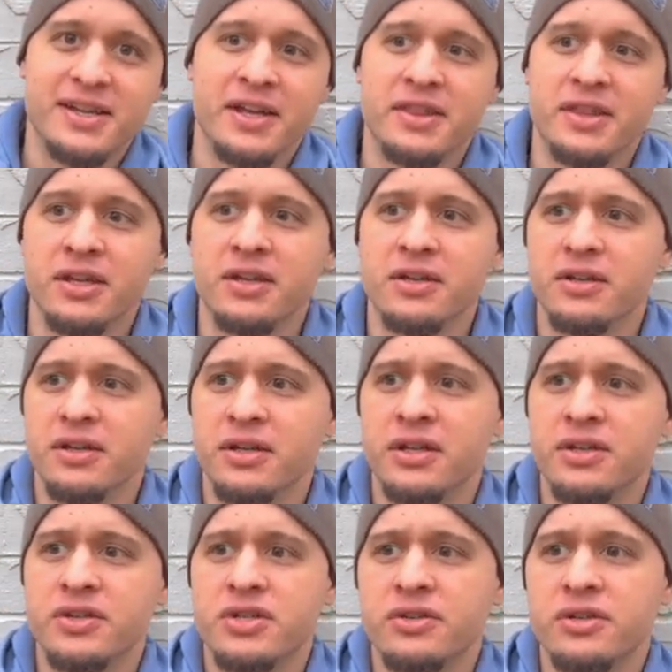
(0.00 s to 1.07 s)
I think
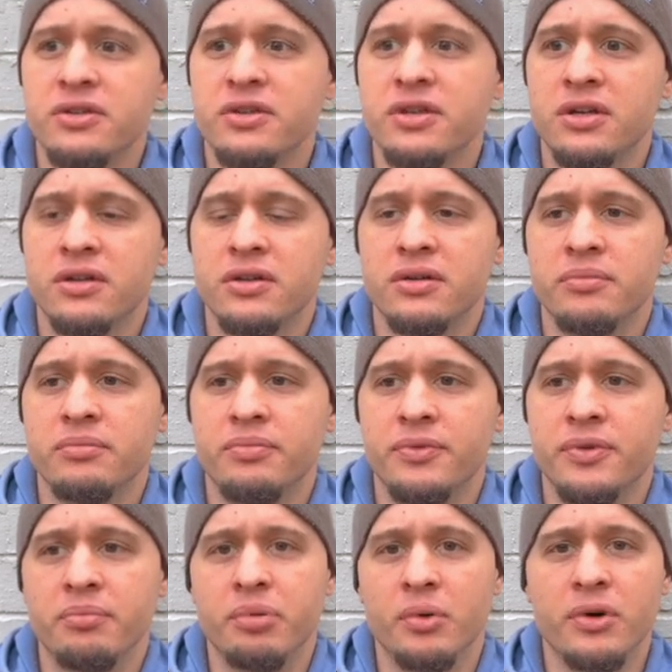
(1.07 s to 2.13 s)
initially you think of the,
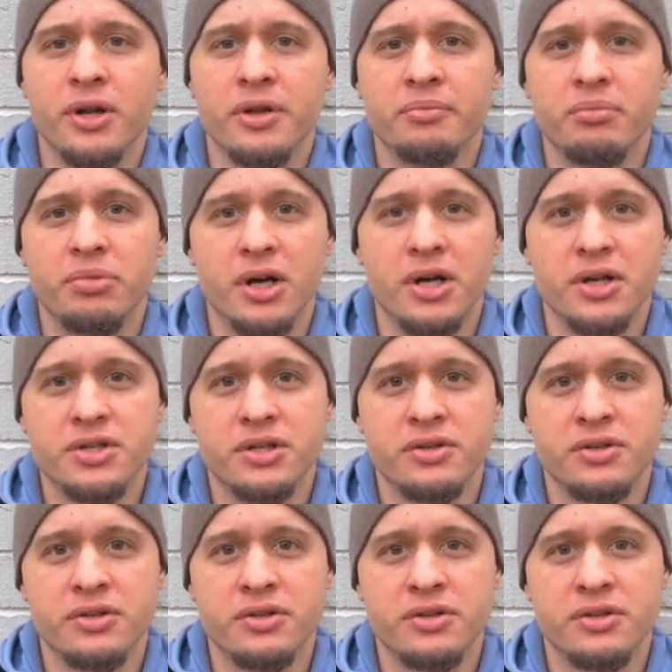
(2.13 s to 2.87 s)
the board and brush.